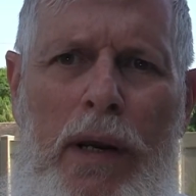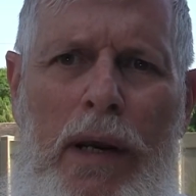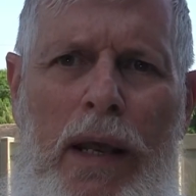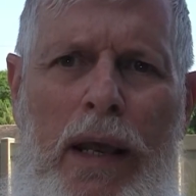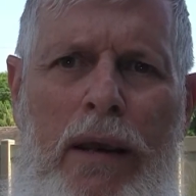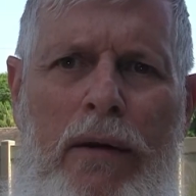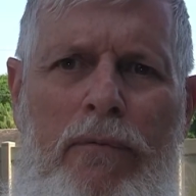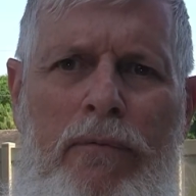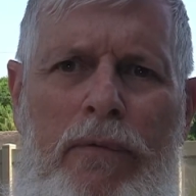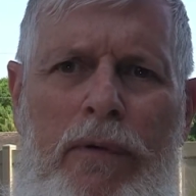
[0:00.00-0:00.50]

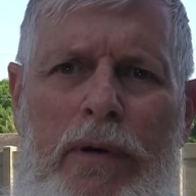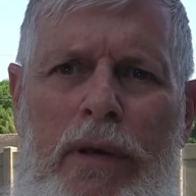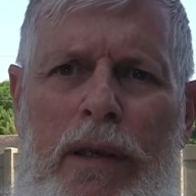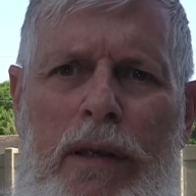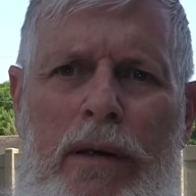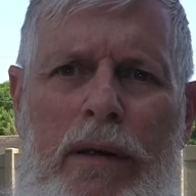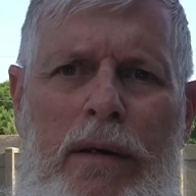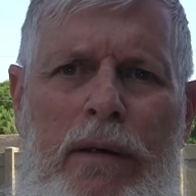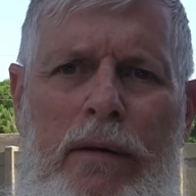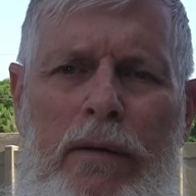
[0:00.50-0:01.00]
like
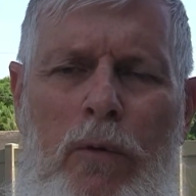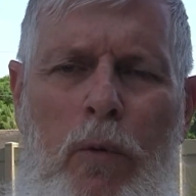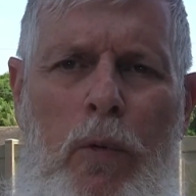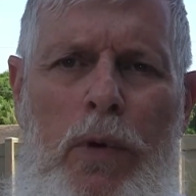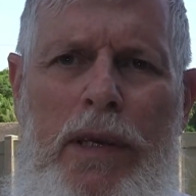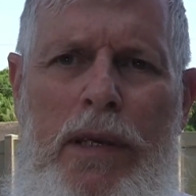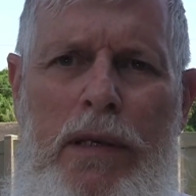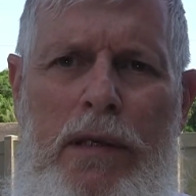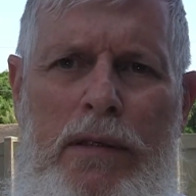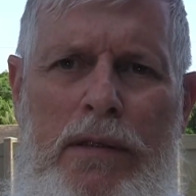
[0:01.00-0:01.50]
friggin'
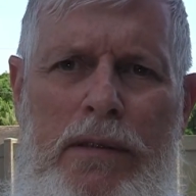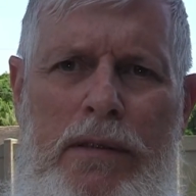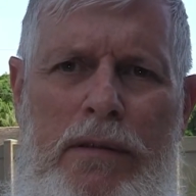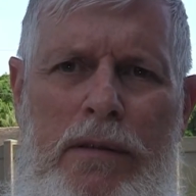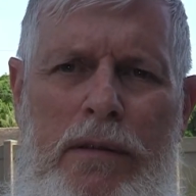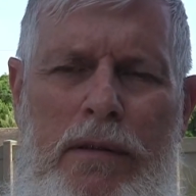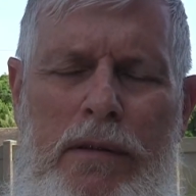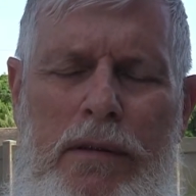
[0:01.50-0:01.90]
weeds.